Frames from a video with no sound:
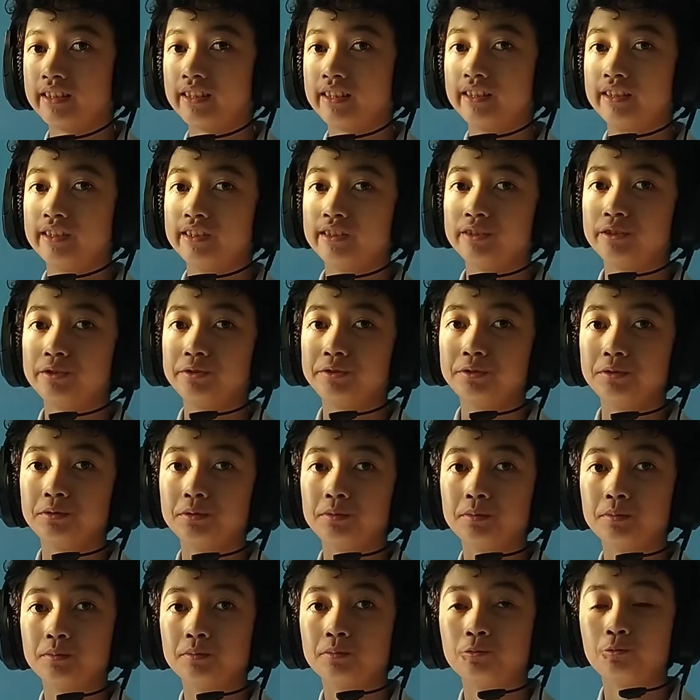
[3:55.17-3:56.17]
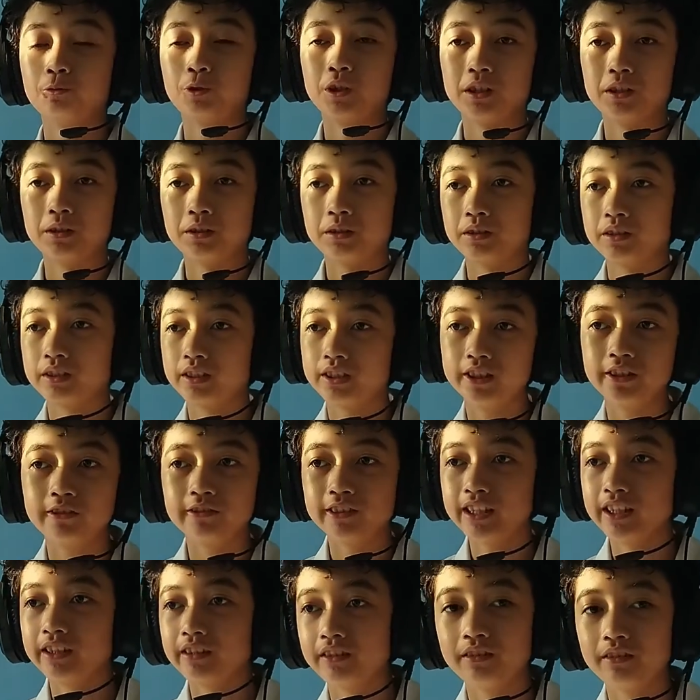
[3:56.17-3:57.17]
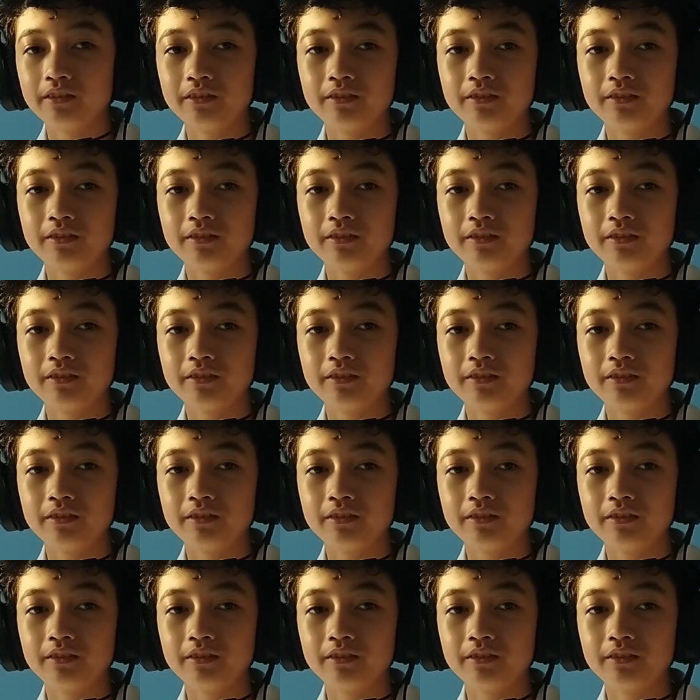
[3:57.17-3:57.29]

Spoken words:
is to, well, degrade?